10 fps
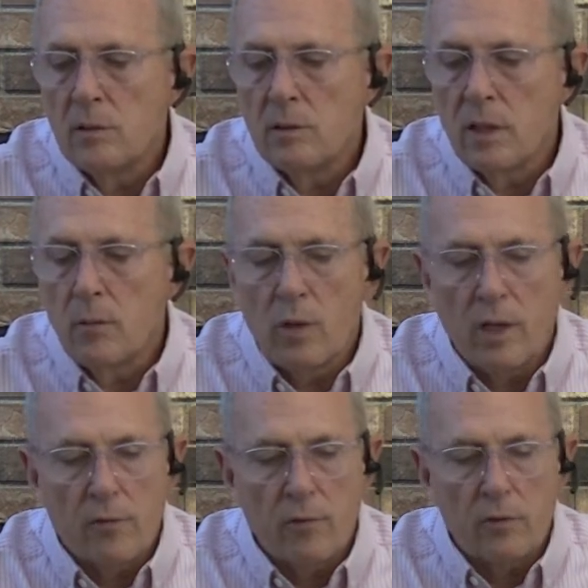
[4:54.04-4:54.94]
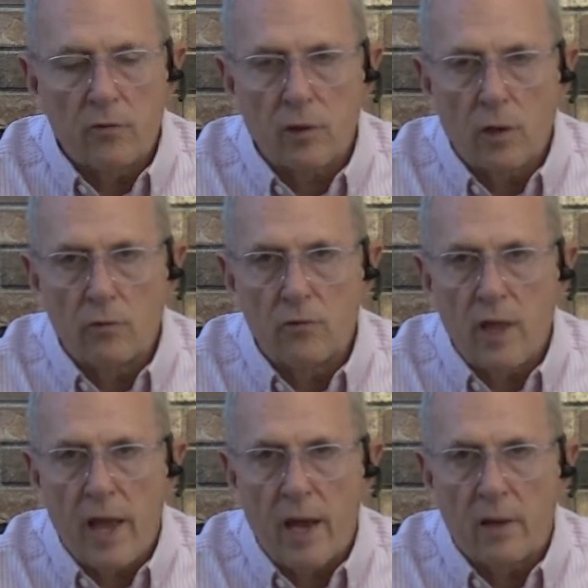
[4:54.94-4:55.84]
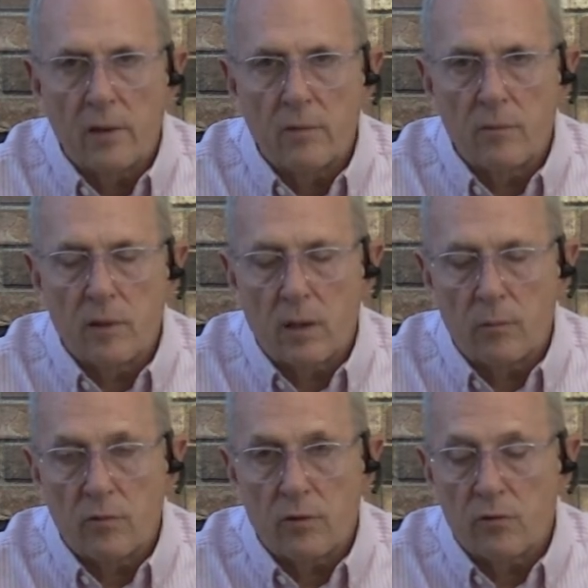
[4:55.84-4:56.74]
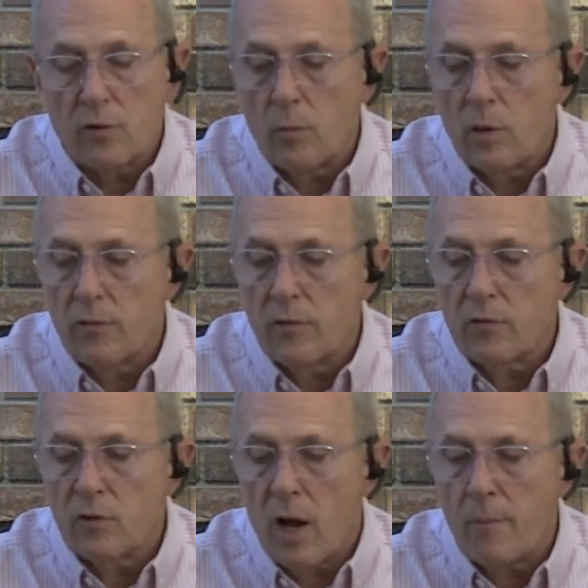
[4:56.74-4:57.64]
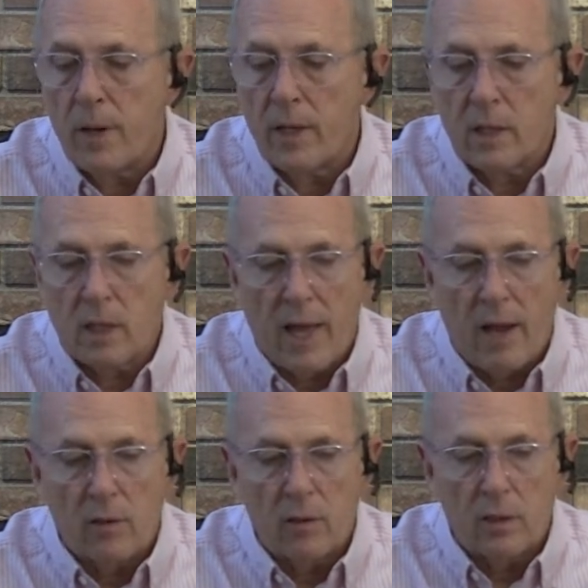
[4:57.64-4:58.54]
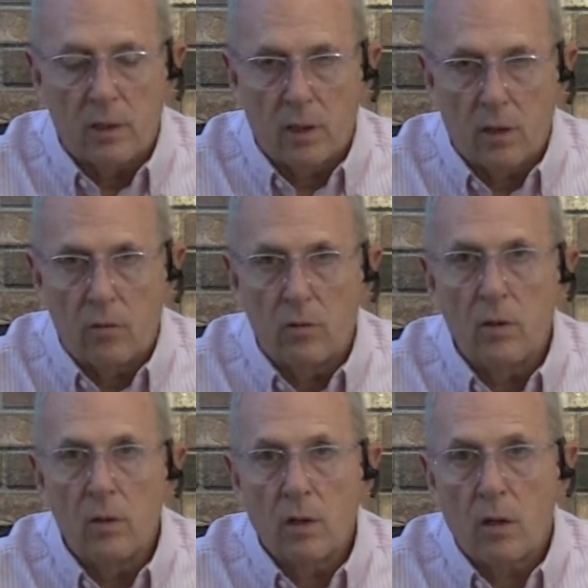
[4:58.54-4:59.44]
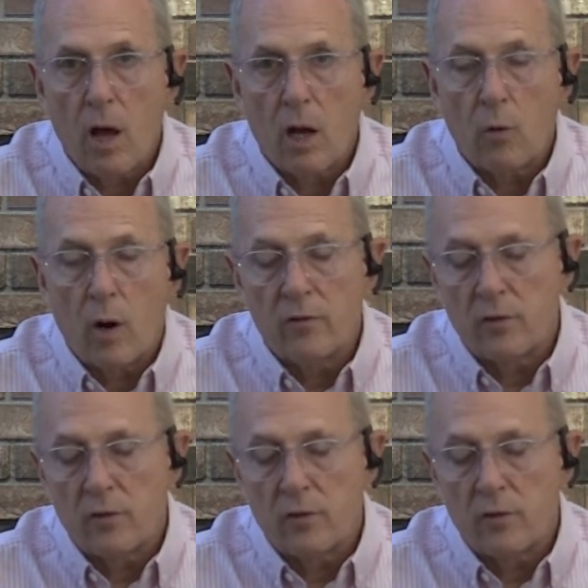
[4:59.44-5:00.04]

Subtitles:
And whenever it slows down and comes to somewhat of a stop, I can allow it to go clockwise.